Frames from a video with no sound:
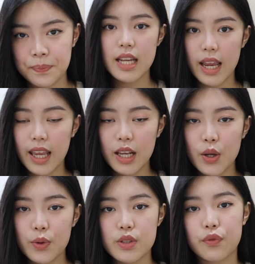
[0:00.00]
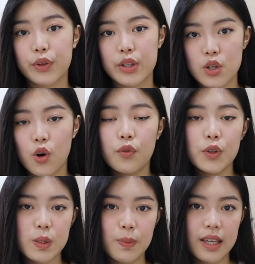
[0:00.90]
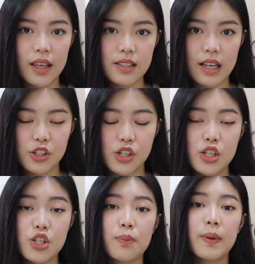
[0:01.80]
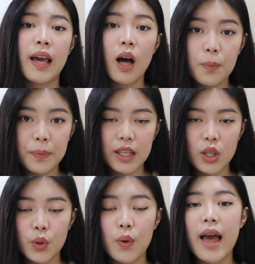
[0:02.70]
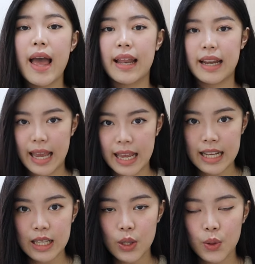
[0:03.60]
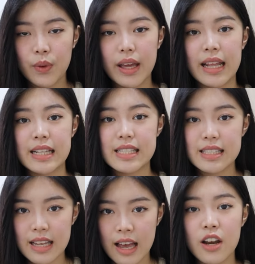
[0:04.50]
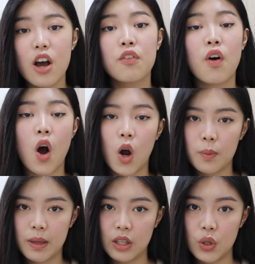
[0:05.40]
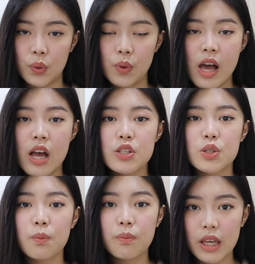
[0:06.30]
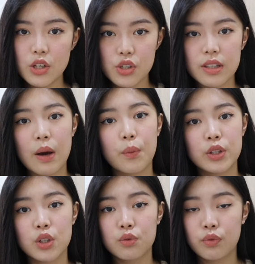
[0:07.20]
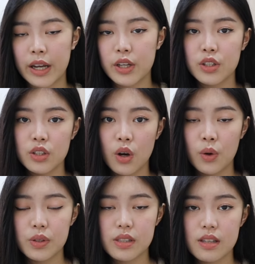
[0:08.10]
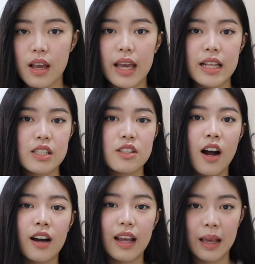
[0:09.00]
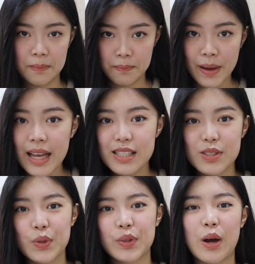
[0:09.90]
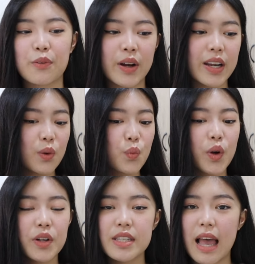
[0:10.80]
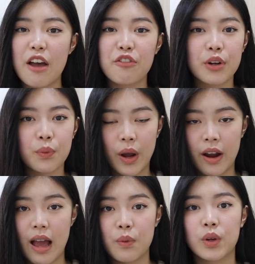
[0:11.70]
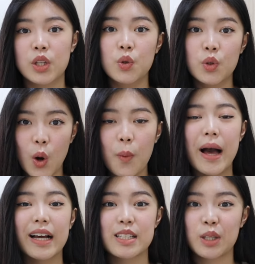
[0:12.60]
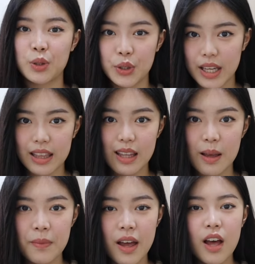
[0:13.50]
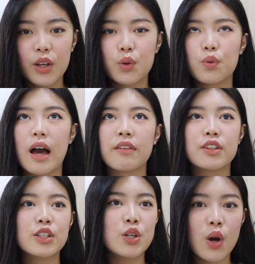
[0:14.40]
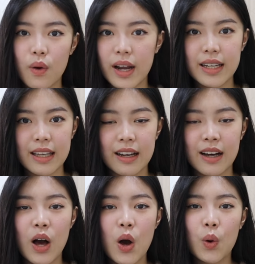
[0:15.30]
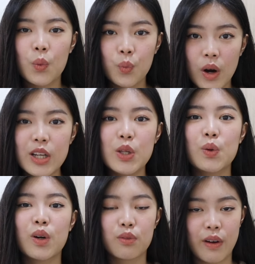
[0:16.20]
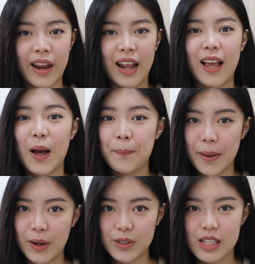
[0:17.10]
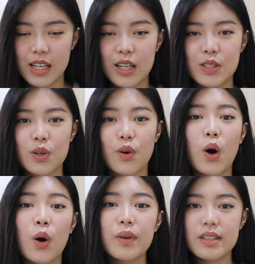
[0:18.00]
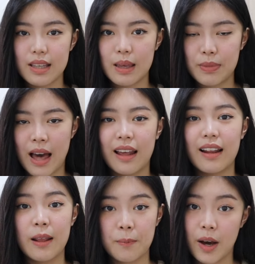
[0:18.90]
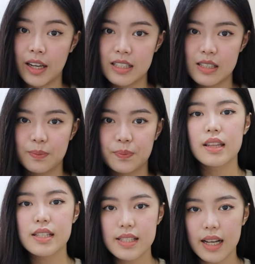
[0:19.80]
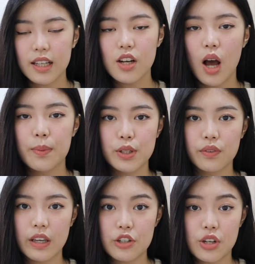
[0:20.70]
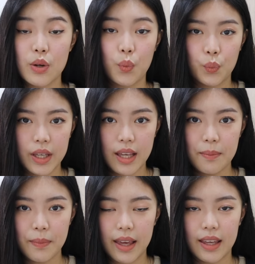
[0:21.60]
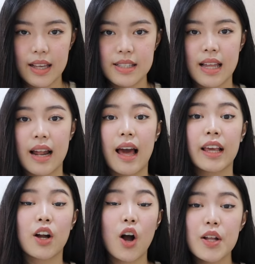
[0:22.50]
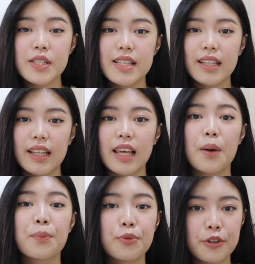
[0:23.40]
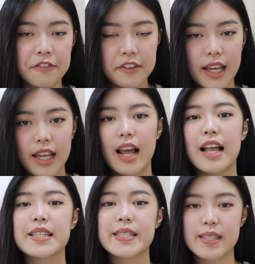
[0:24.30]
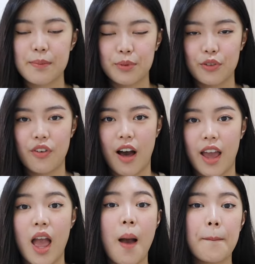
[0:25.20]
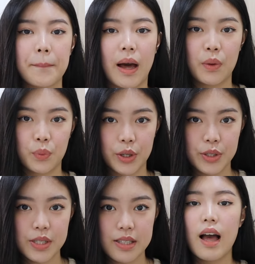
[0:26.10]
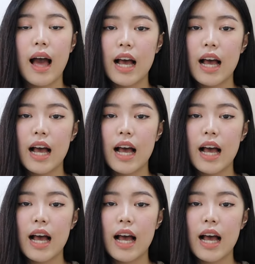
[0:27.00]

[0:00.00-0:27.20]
Taking notes for the TOEFL speaking section should be helping you and aiding you instead of harming you. So make sure that when you write your notes, it's not a mess, you're not writing words everywhere, and when you go back to look at them, you have no idea what you are writing about. So always keep that in mind. The second observation we can make is that I constantly abbreviate and simplify my words.